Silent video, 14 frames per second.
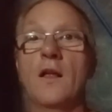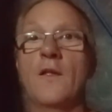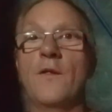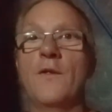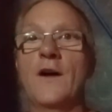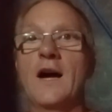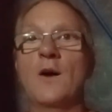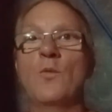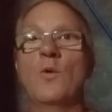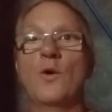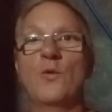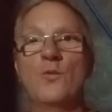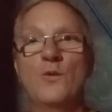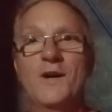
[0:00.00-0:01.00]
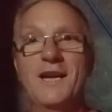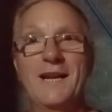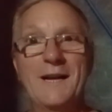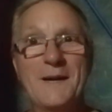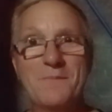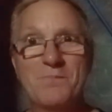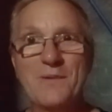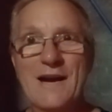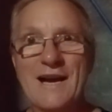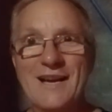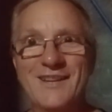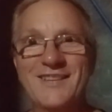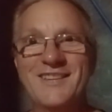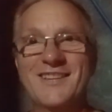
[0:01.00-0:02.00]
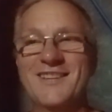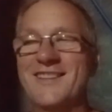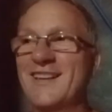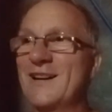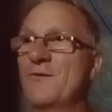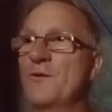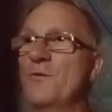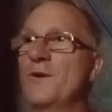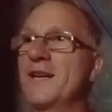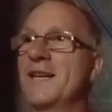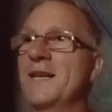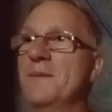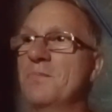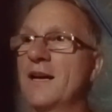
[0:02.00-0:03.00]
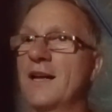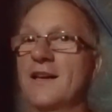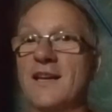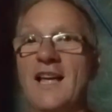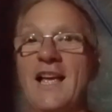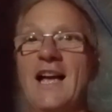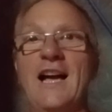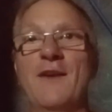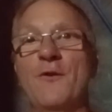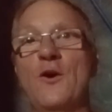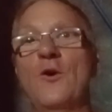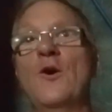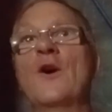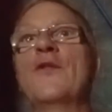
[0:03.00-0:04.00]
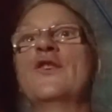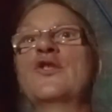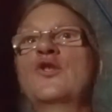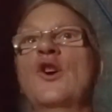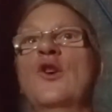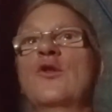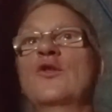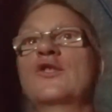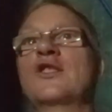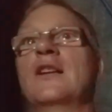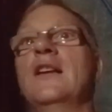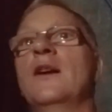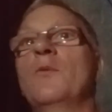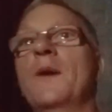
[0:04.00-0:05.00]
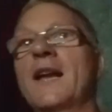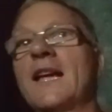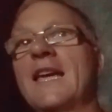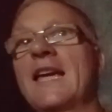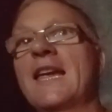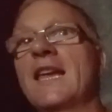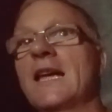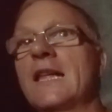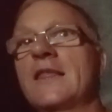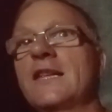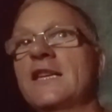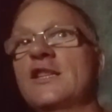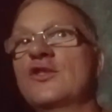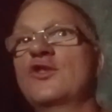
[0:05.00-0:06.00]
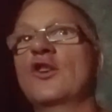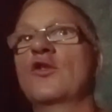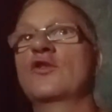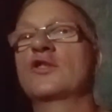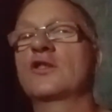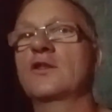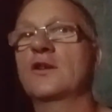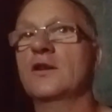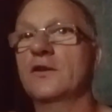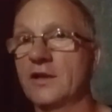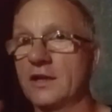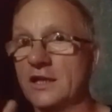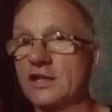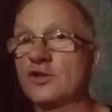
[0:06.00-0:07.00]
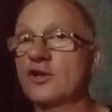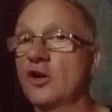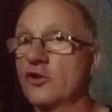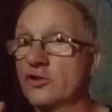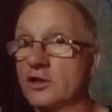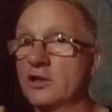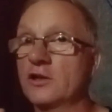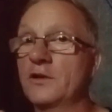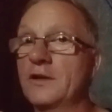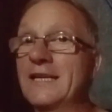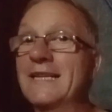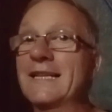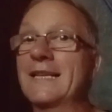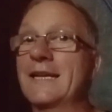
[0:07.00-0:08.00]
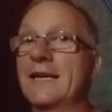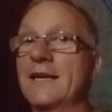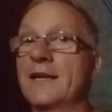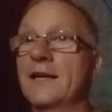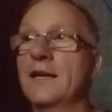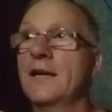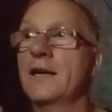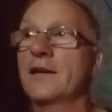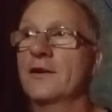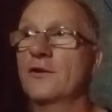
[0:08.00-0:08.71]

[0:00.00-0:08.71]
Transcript: that were really bad. I thought, there's dogs. When I get here, these dogs are really, you